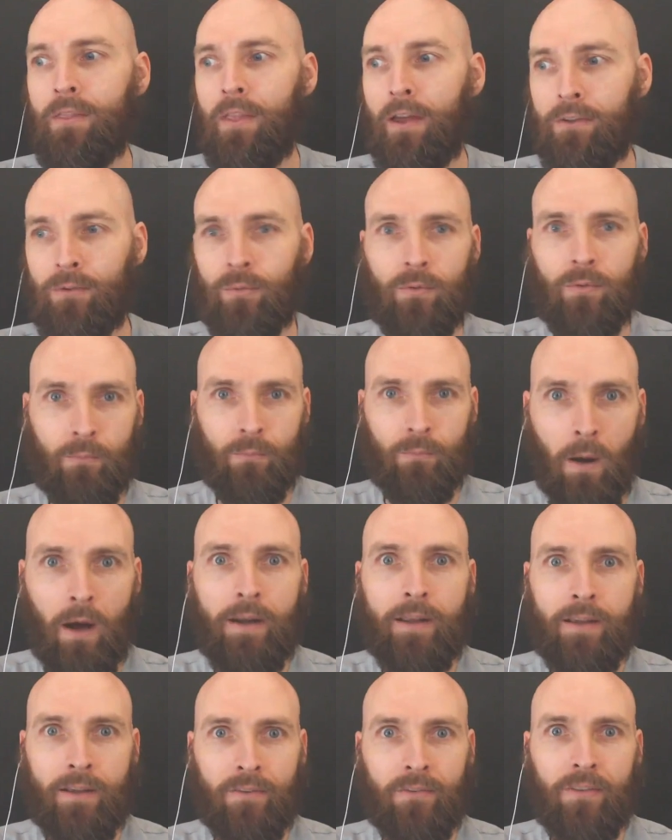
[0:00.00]
that's
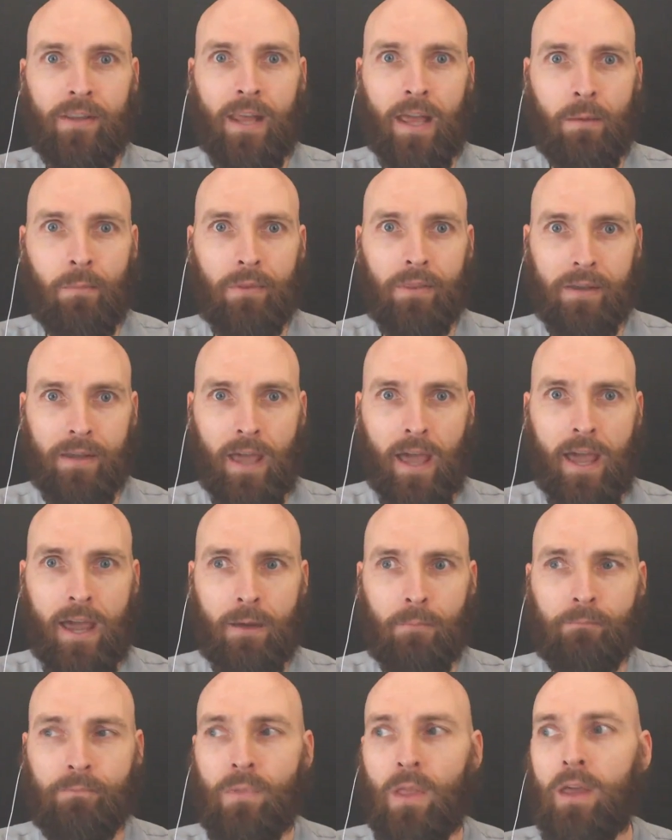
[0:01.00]
money is the name of the
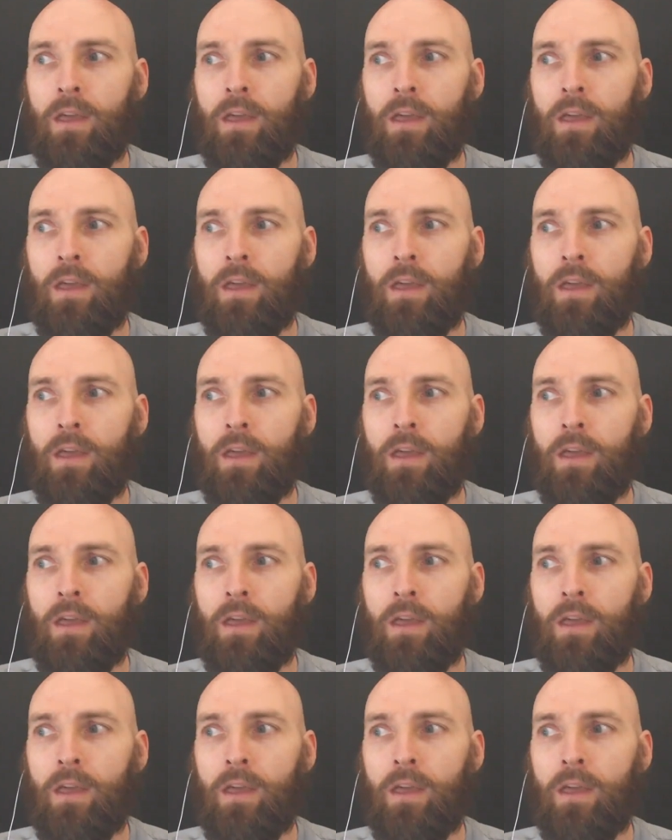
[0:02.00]
game.